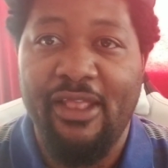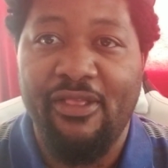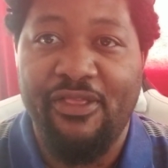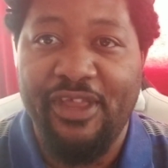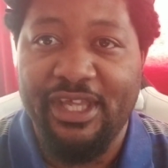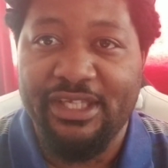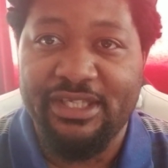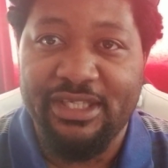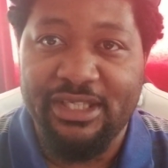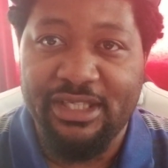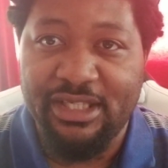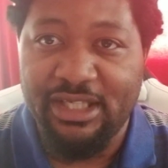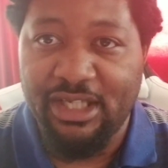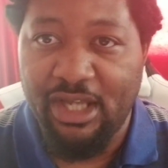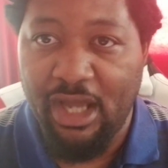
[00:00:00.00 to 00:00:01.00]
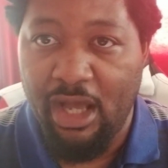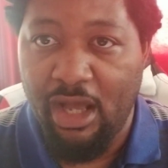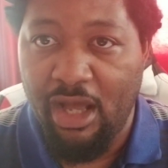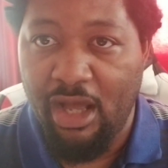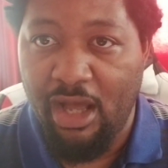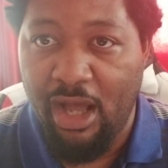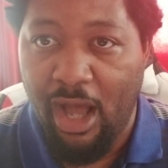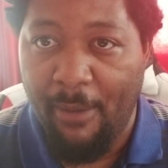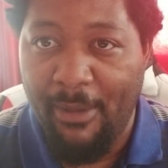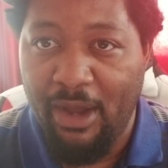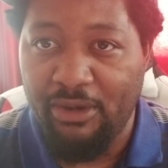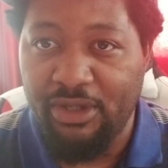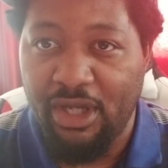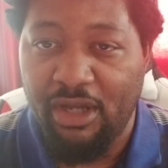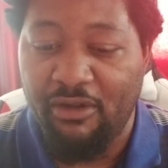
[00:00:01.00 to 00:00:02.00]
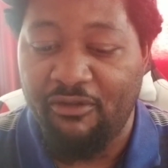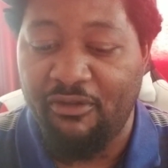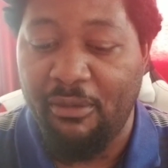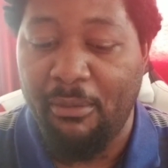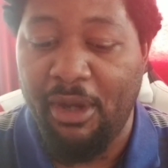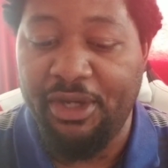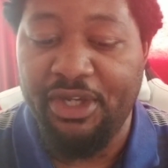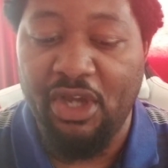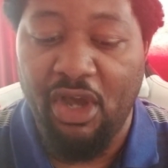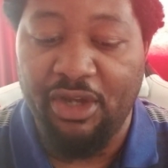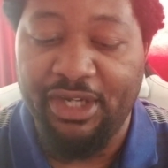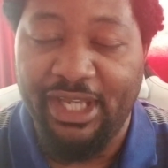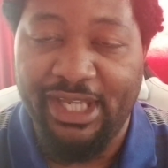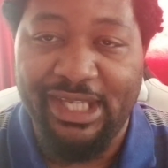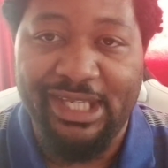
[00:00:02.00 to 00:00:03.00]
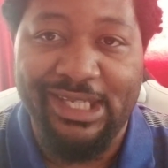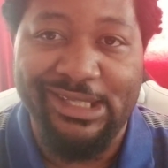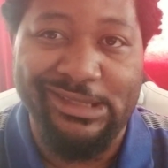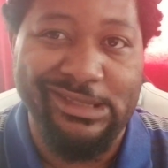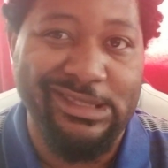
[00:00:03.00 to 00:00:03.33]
this amount of money on a